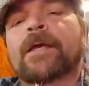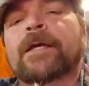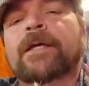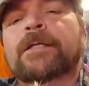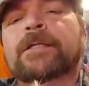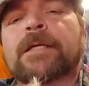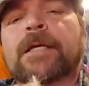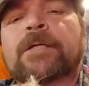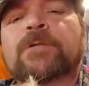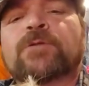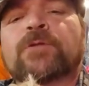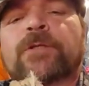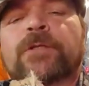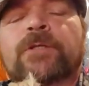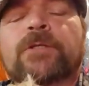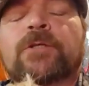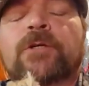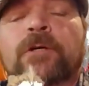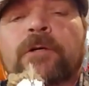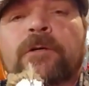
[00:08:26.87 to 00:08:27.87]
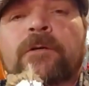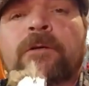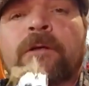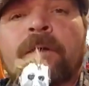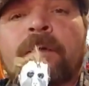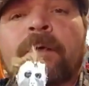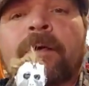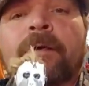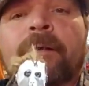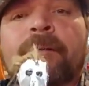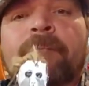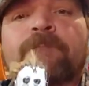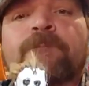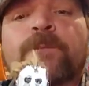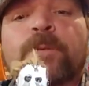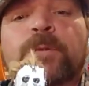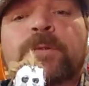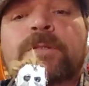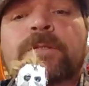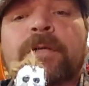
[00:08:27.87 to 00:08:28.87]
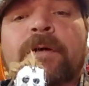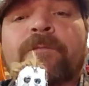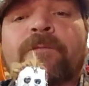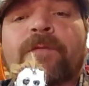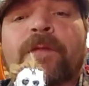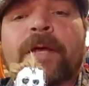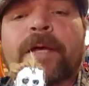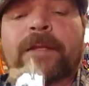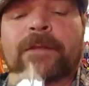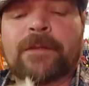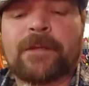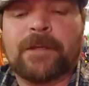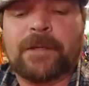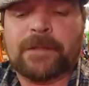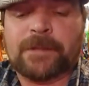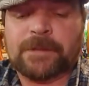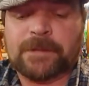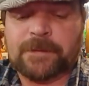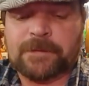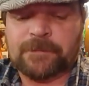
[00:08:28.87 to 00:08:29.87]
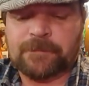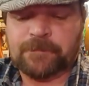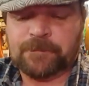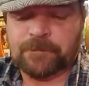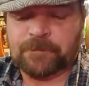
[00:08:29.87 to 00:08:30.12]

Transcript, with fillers: he's actually good for stuff like this.